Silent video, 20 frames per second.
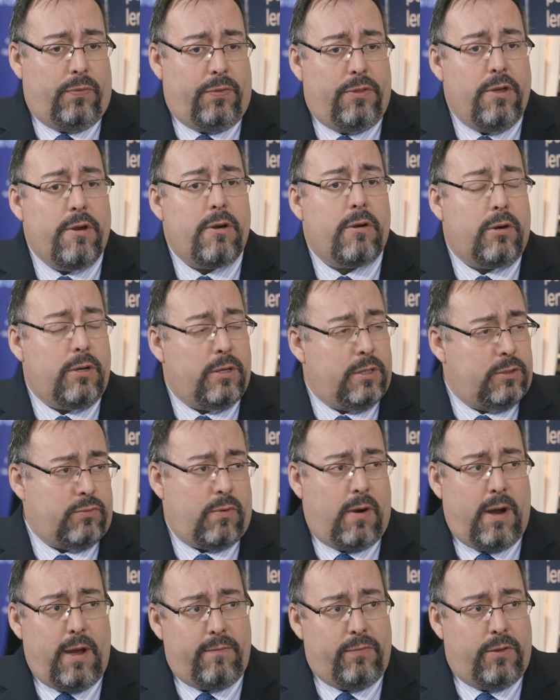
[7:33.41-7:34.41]
they're going to
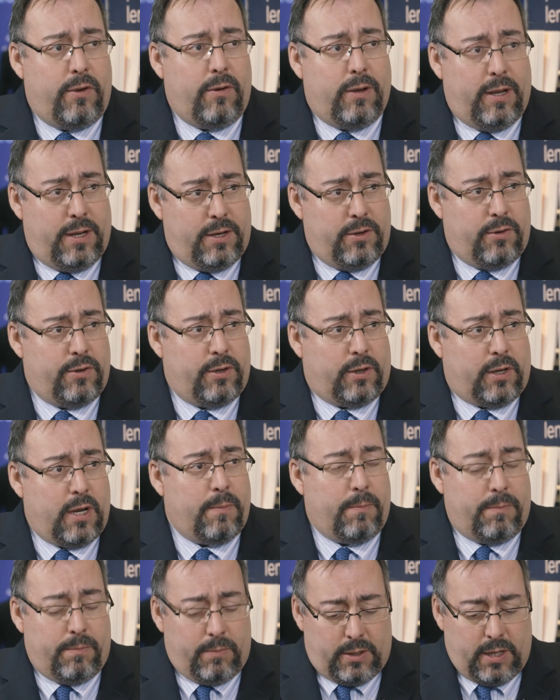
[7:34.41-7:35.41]
drive their lender
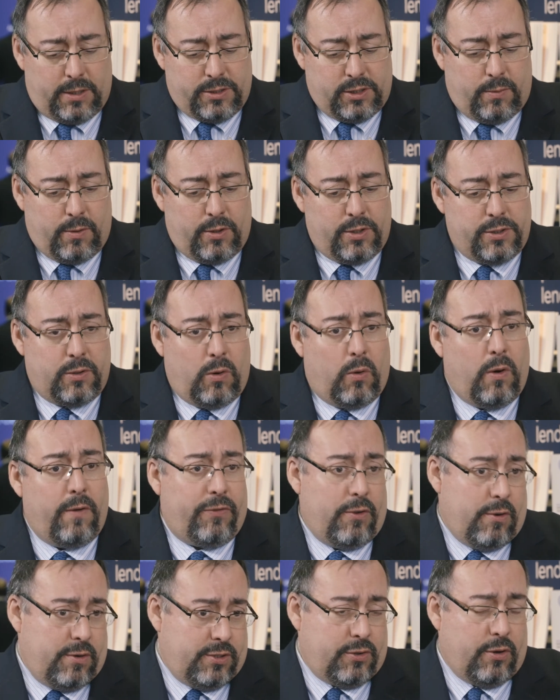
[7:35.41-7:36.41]
customers, or if
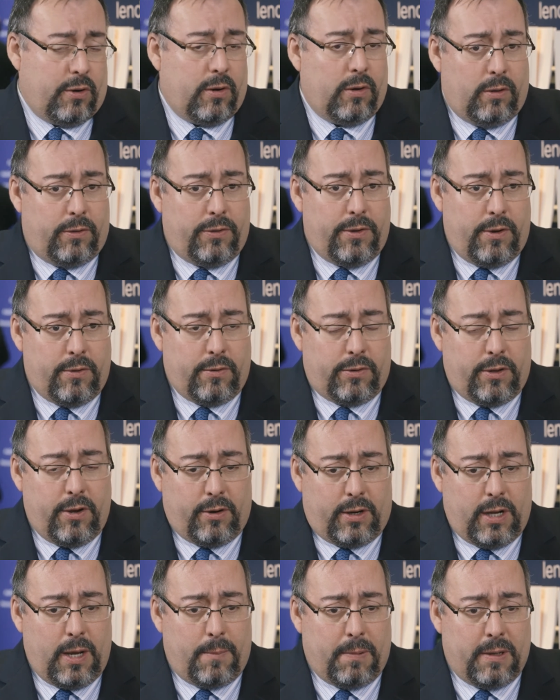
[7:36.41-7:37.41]
they're internal,
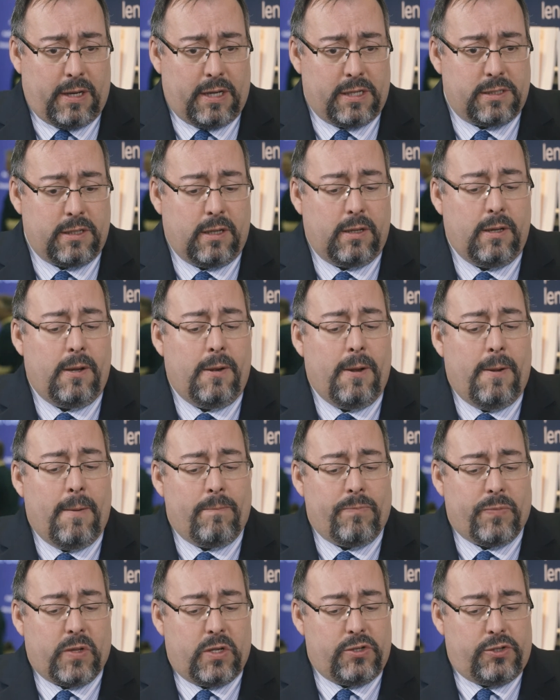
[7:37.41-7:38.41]
their companies,
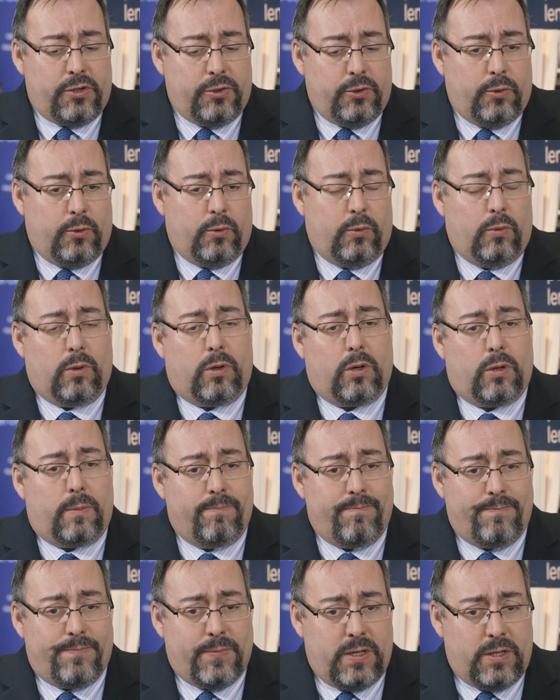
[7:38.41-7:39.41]
to
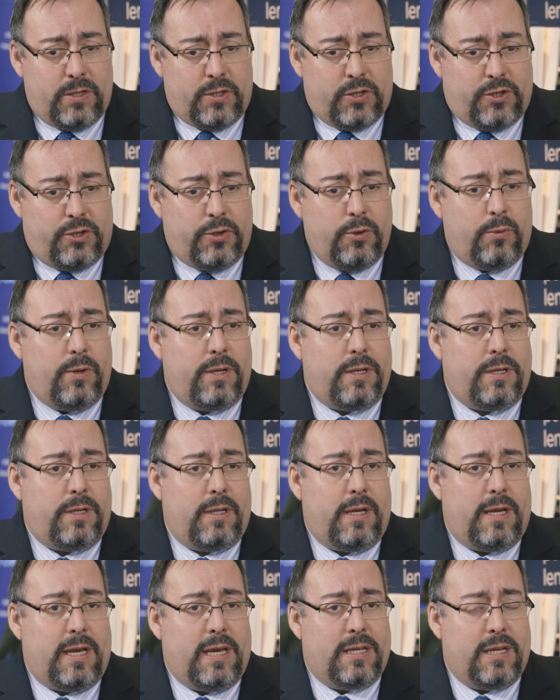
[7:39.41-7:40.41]
do it
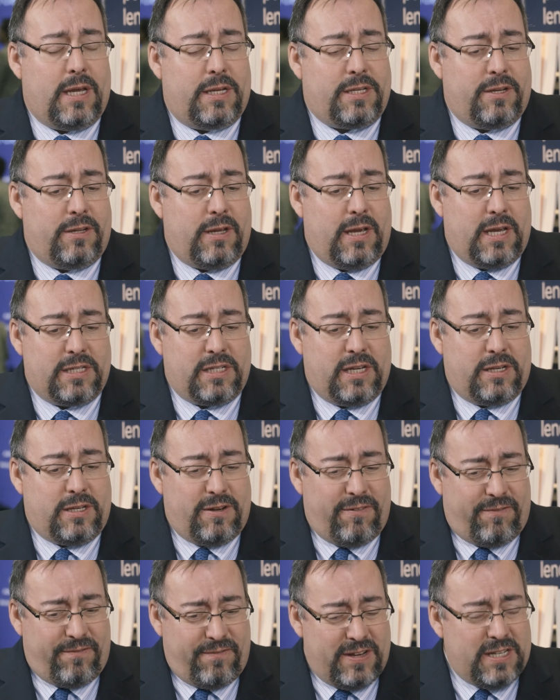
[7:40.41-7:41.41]
in as a
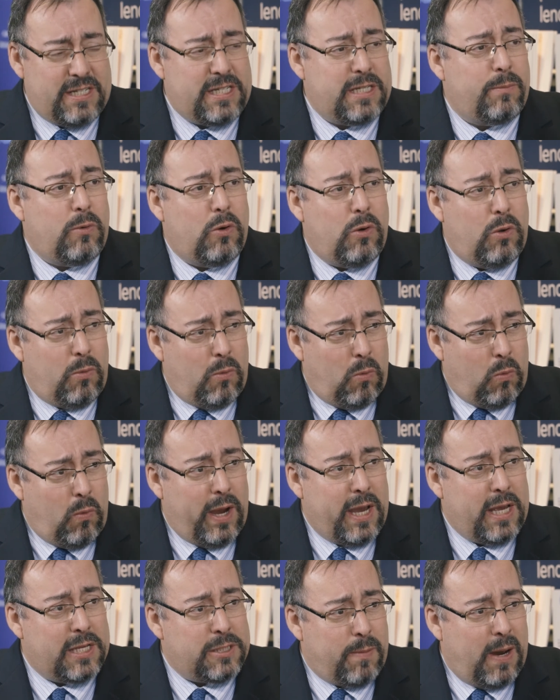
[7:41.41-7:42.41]
defensible
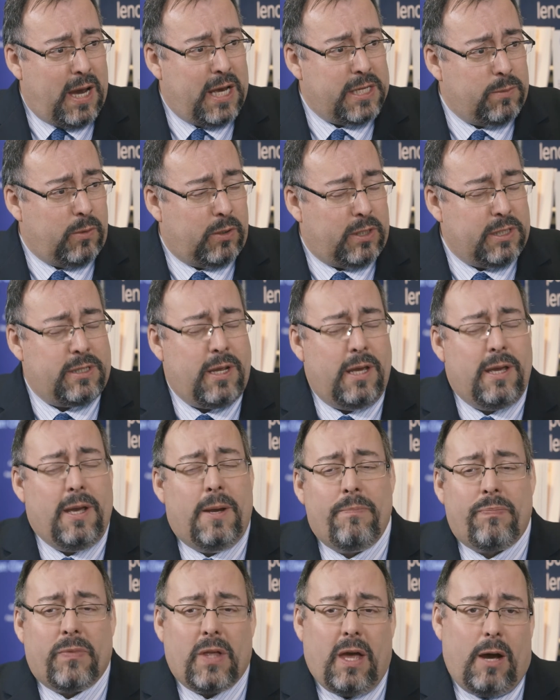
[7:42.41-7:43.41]
way as possible. Because
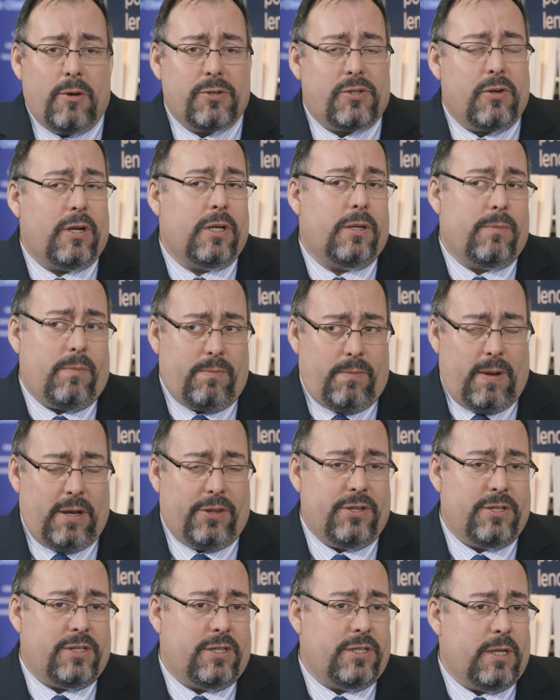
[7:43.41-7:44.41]
I was talking
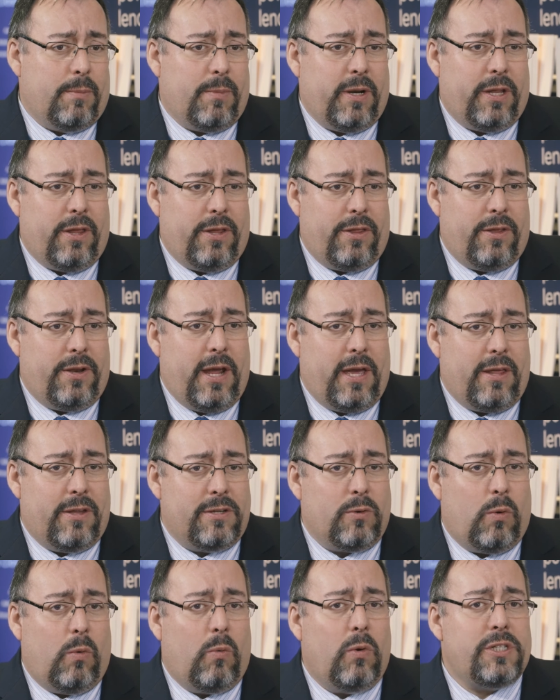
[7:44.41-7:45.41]
about this to somebody the other day, and I
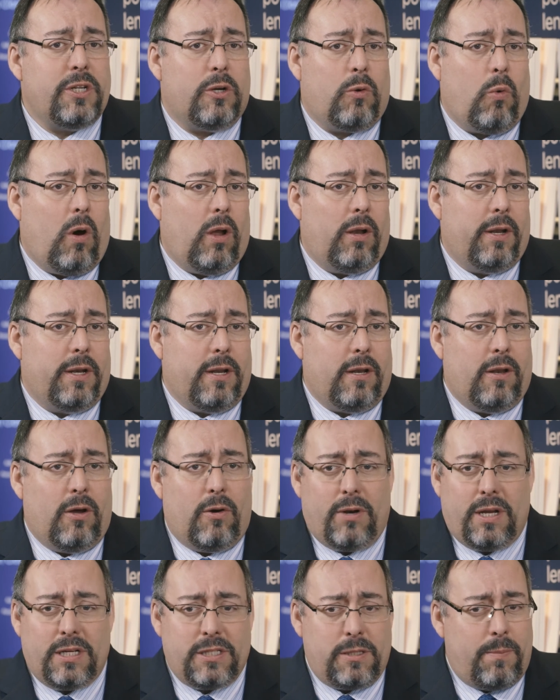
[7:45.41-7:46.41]
said, well, what's a quality
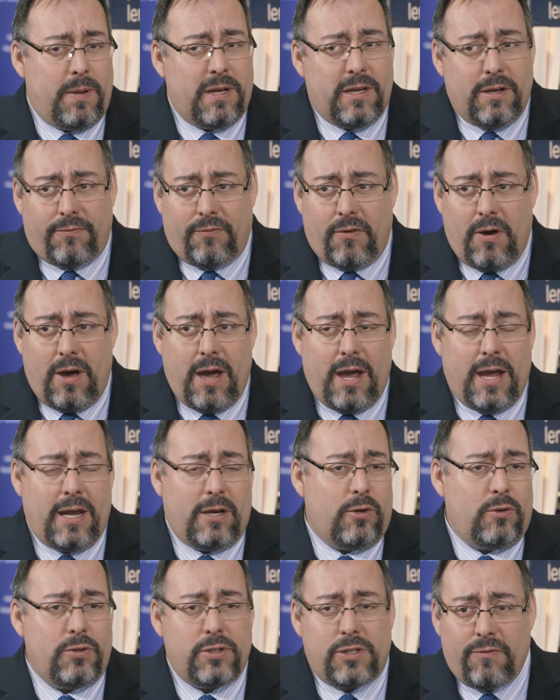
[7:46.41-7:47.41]
loan? Has it been
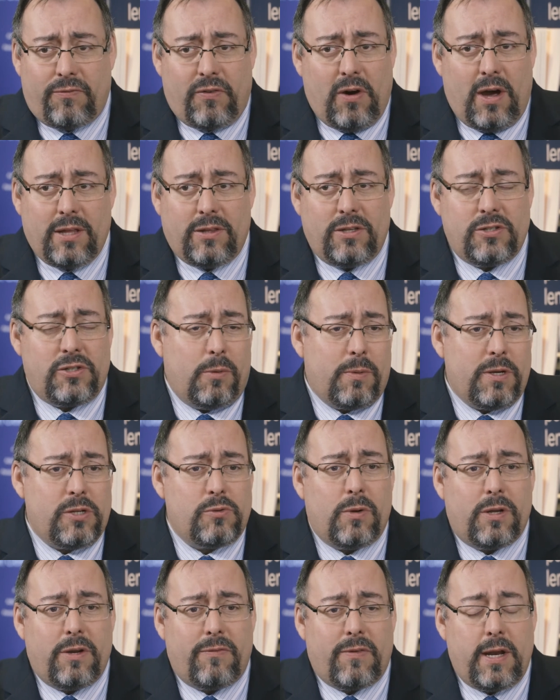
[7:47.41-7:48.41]
defined? Who's defined this? Nobody's
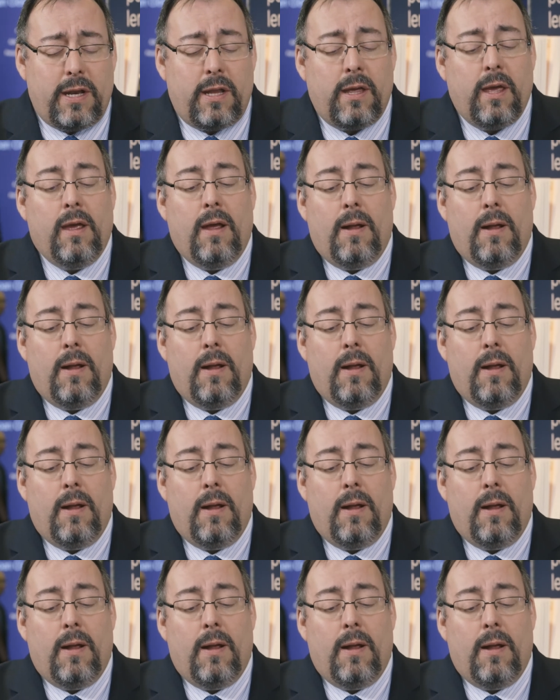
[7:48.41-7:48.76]
really defined it.